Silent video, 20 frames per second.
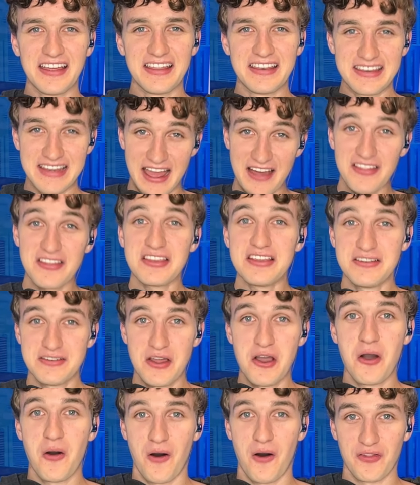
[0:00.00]
now that you
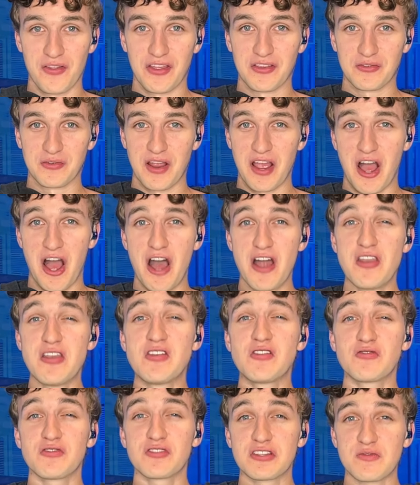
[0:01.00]
know all this, right?
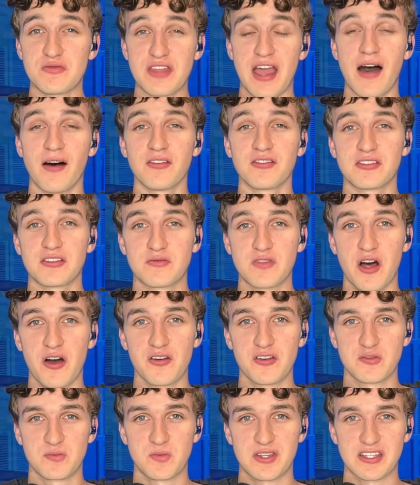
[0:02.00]
Hundreds of thousands of
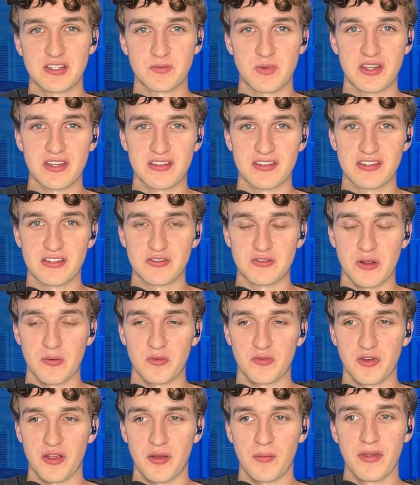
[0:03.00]
dollars being spent on these
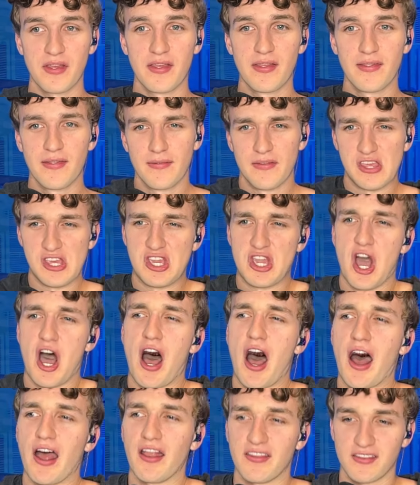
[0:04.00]
trips for him,
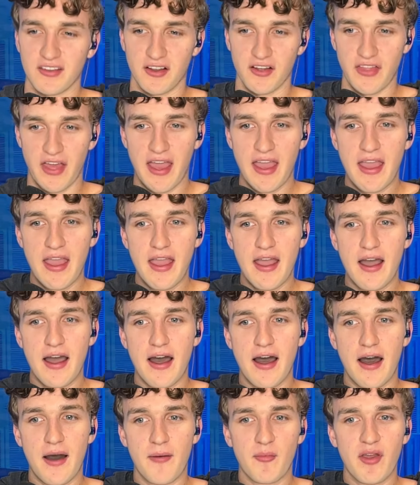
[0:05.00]
yachts and all that.
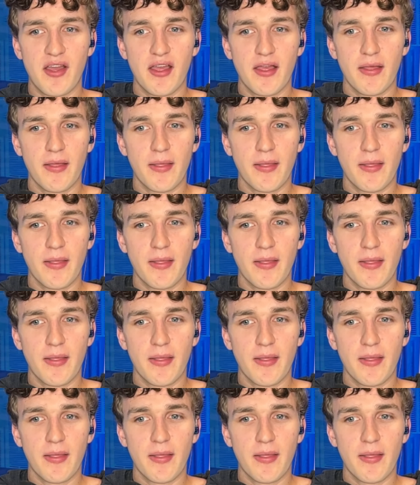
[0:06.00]
Um,